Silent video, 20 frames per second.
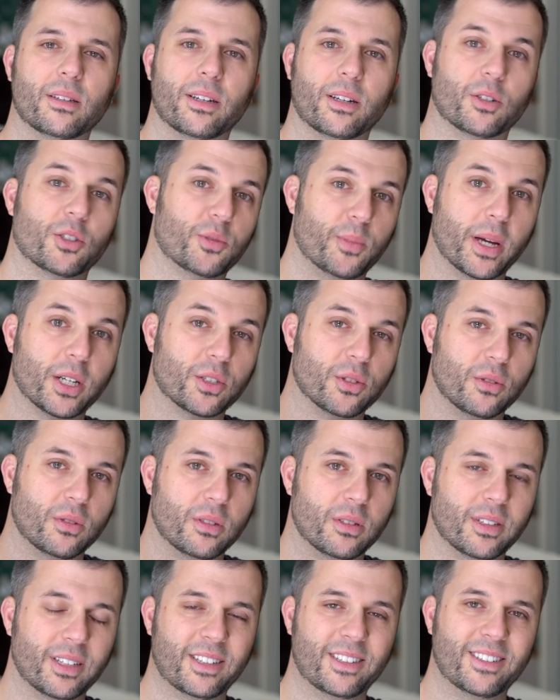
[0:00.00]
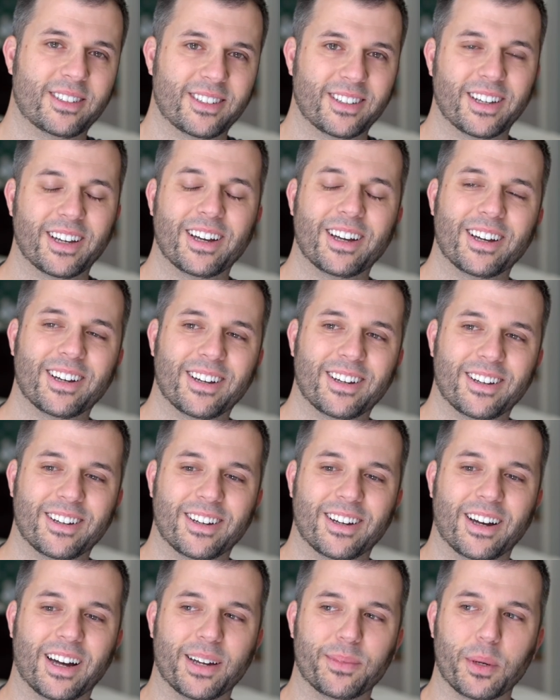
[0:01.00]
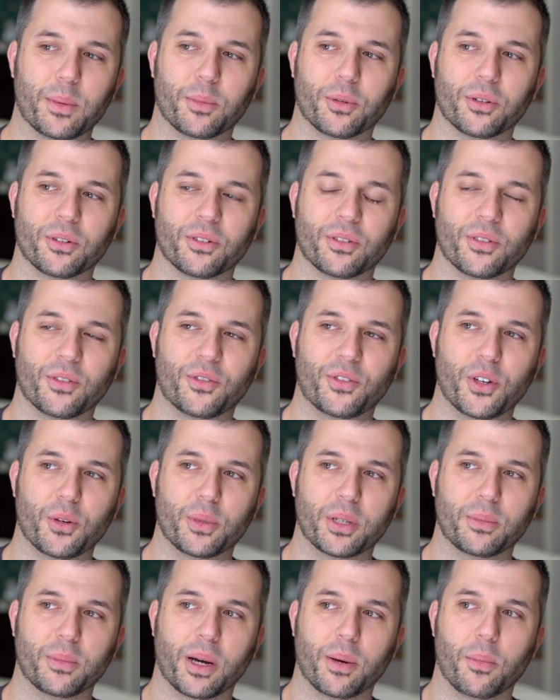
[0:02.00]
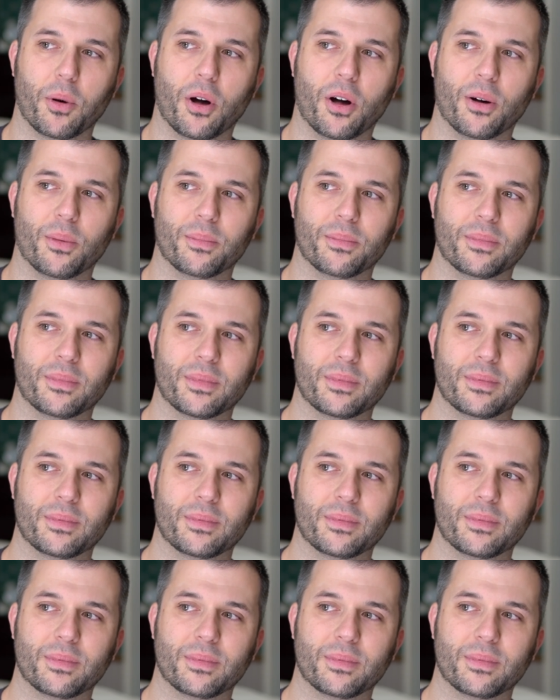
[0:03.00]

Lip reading: are special. I remember filming my mom.